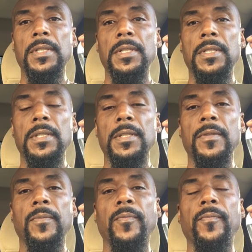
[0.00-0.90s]

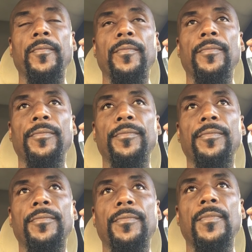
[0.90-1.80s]

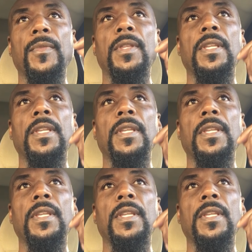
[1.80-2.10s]
Nobody speaks.